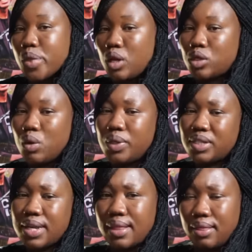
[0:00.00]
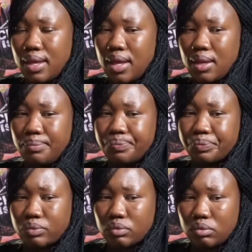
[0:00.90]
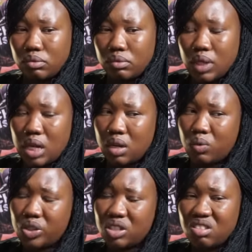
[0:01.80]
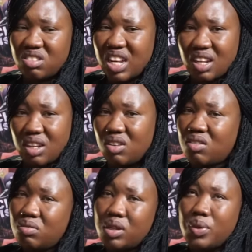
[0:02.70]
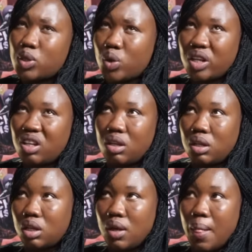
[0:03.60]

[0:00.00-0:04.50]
So we sat there, and then we just like, you know, they were talking.